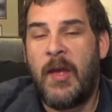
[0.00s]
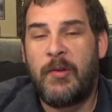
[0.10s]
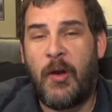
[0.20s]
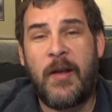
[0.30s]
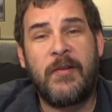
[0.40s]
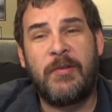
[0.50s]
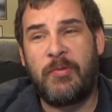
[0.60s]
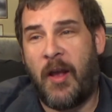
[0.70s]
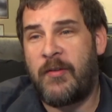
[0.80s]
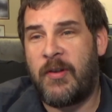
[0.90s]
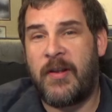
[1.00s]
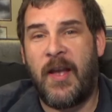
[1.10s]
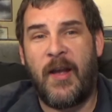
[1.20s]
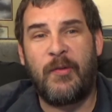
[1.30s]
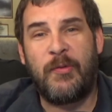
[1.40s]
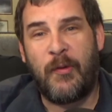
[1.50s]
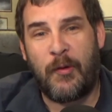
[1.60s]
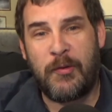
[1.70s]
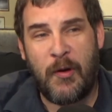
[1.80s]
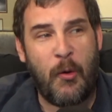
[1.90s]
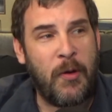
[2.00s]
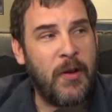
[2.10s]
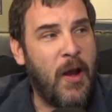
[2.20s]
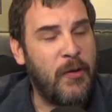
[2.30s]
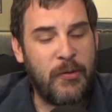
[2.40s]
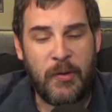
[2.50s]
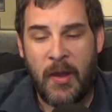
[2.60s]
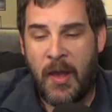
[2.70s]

So thanks again for showing us.